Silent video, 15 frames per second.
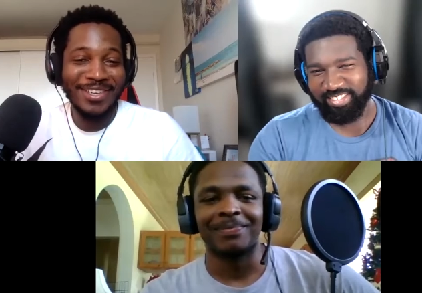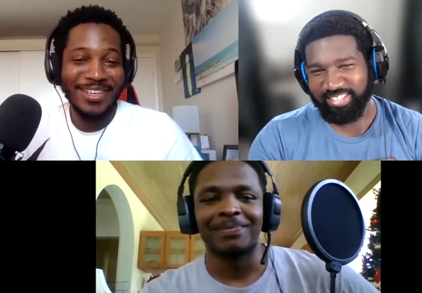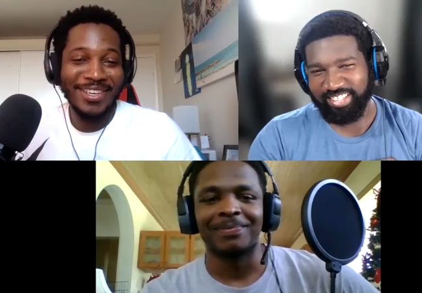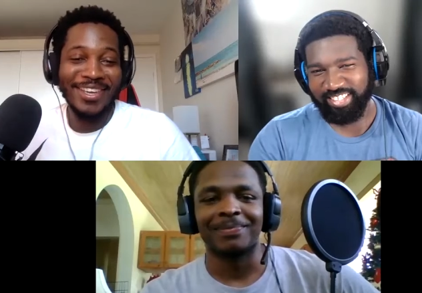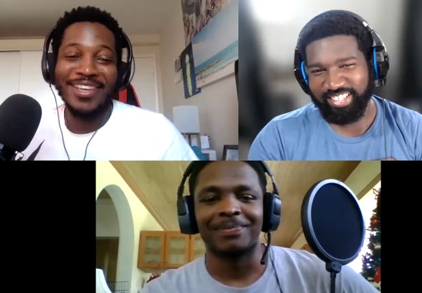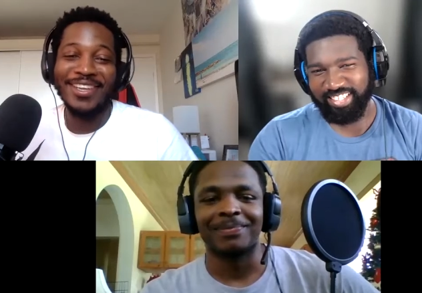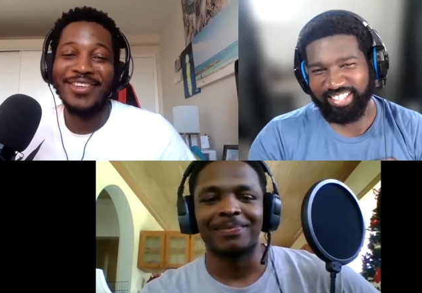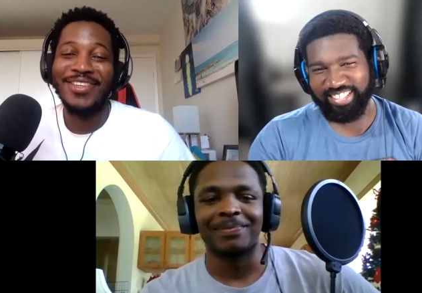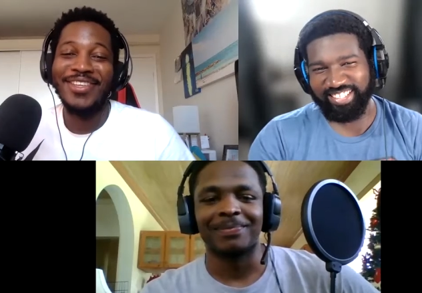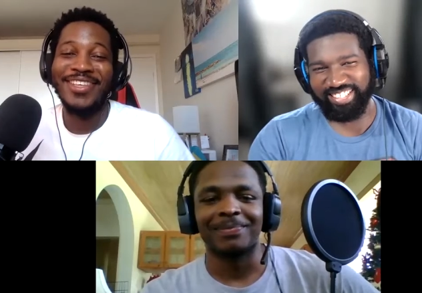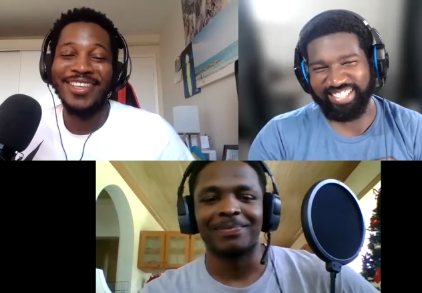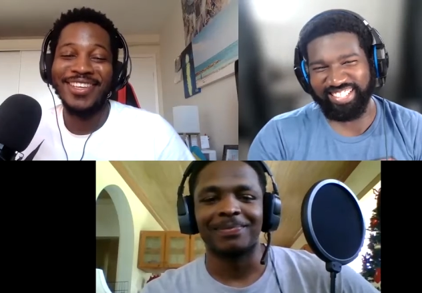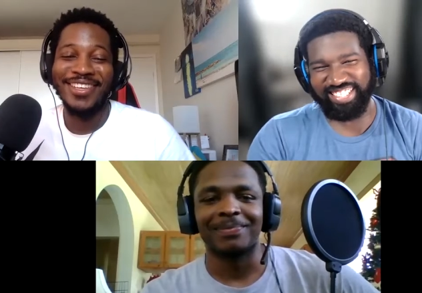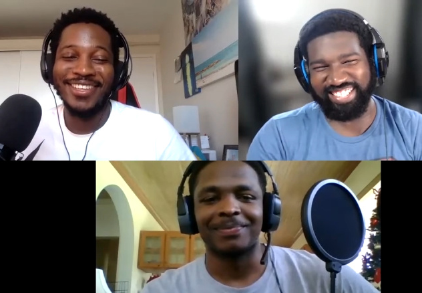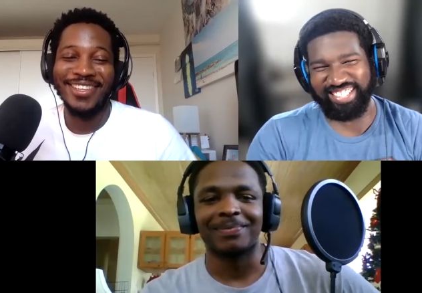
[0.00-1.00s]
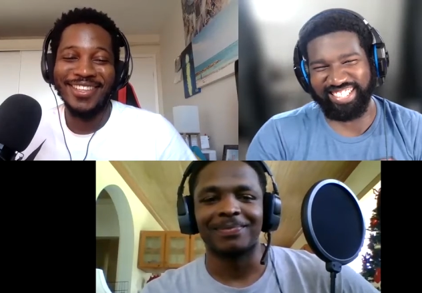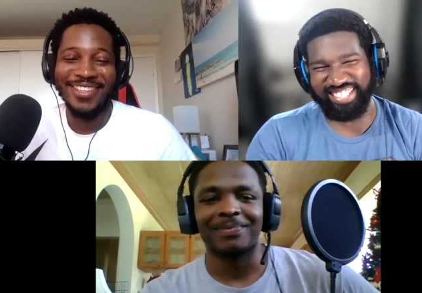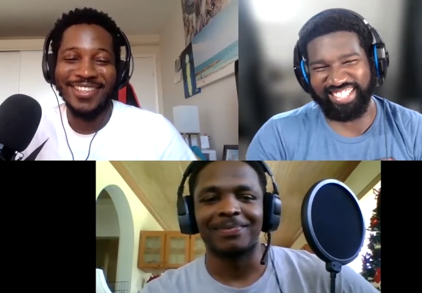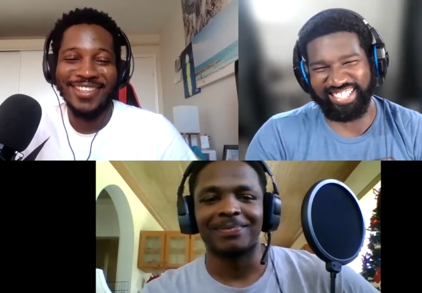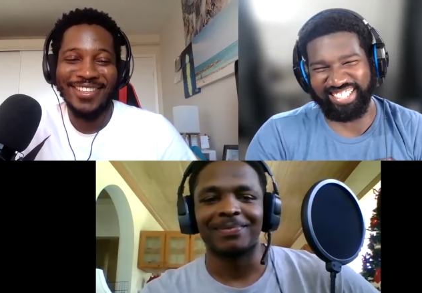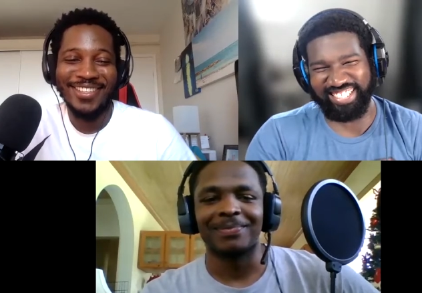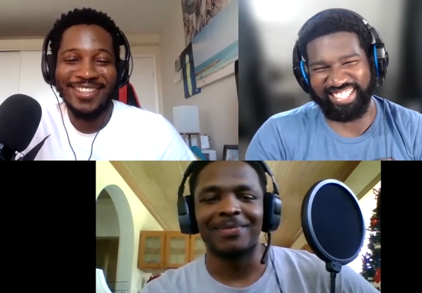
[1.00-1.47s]

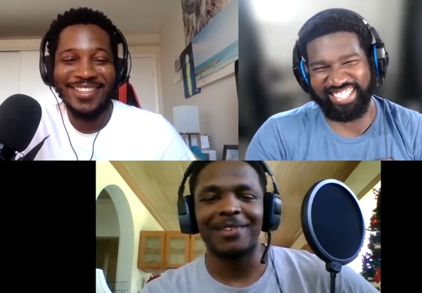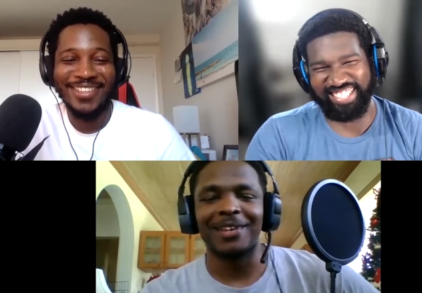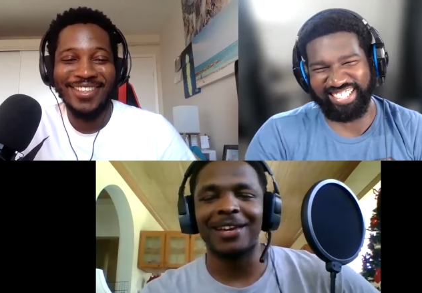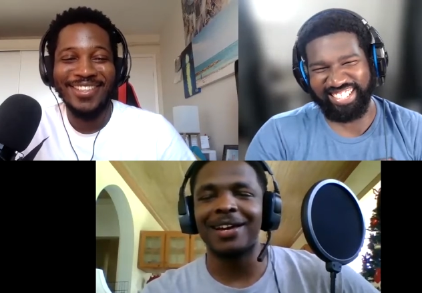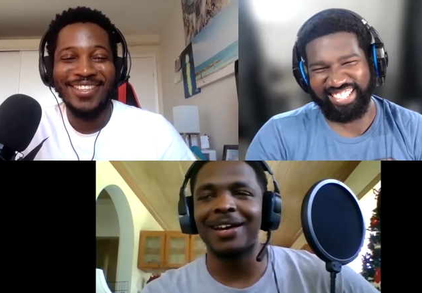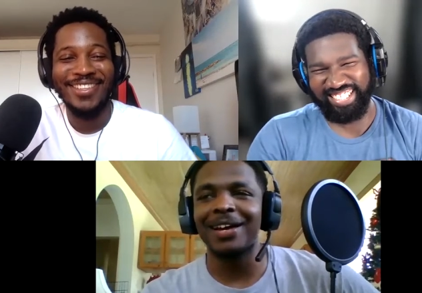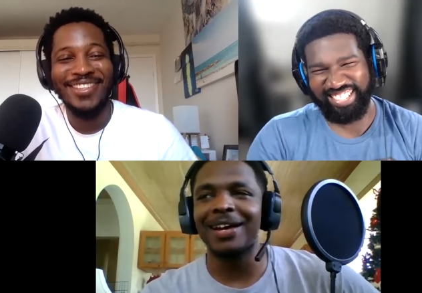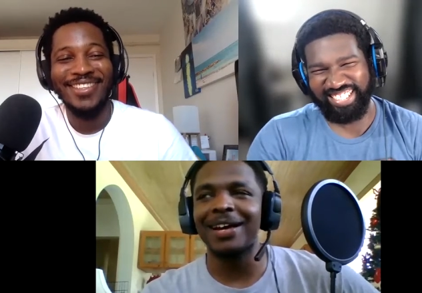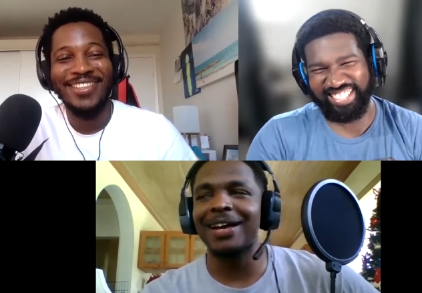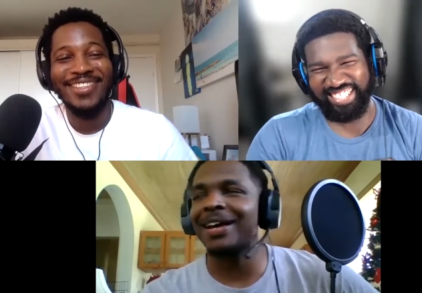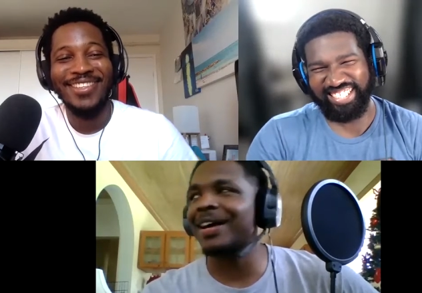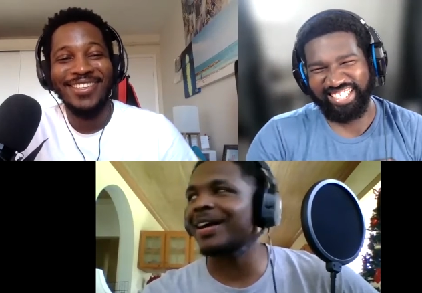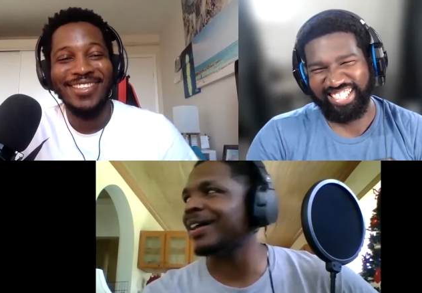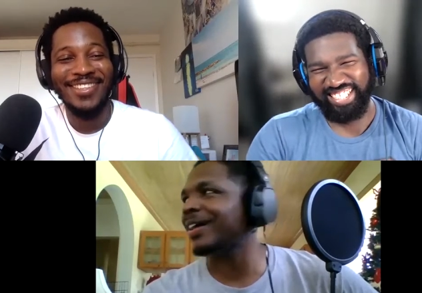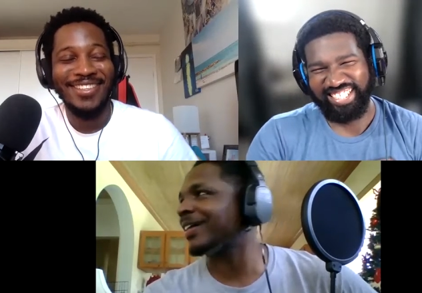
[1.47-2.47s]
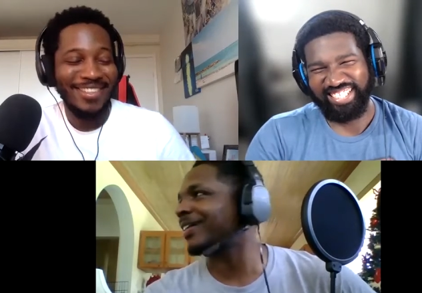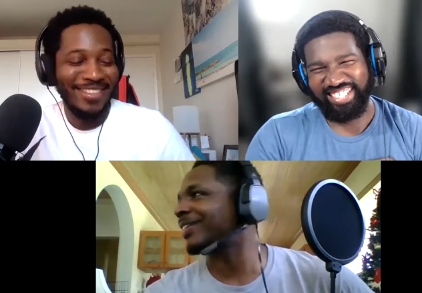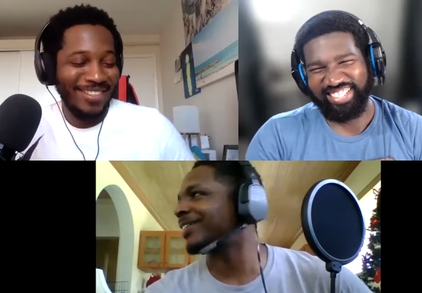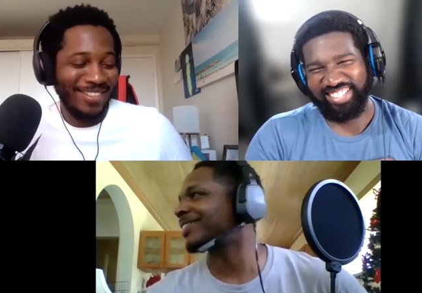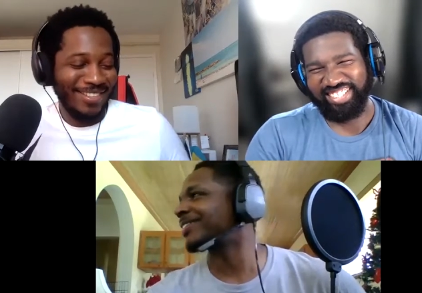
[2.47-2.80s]
Speaker 1: Aha!